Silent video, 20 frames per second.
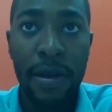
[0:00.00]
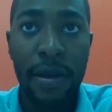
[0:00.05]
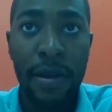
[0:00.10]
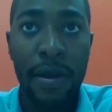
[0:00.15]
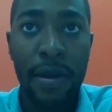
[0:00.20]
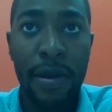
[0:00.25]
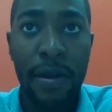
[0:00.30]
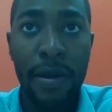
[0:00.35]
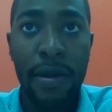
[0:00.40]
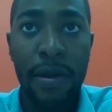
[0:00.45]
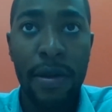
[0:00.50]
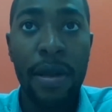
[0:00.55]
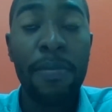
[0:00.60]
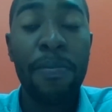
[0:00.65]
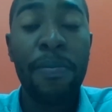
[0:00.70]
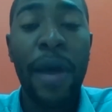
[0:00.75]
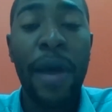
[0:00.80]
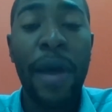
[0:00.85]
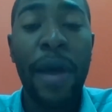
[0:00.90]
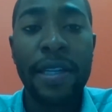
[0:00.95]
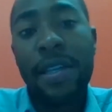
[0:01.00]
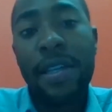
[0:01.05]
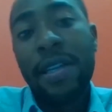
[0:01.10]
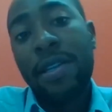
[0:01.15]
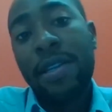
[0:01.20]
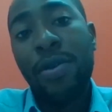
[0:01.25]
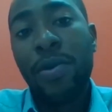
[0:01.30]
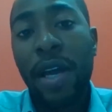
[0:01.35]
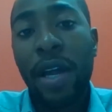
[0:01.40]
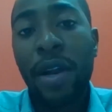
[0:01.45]
the
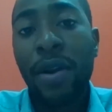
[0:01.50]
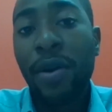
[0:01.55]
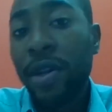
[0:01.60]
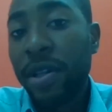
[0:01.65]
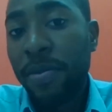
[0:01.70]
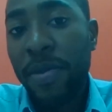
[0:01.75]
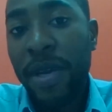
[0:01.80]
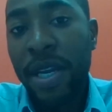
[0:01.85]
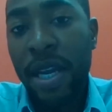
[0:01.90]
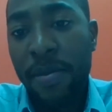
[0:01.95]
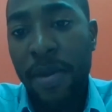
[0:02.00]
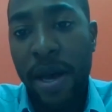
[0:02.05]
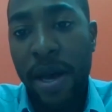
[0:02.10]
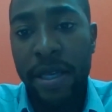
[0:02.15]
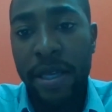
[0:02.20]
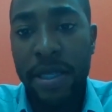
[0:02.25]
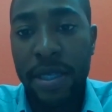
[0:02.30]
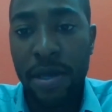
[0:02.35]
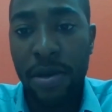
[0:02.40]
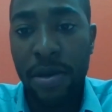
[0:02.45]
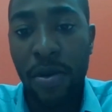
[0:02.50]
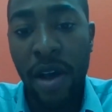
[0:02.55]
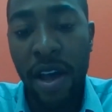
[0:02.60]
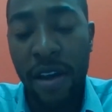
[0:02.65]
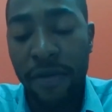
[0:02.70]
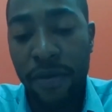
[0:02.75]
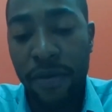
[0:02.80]
impact that you cannot minimize.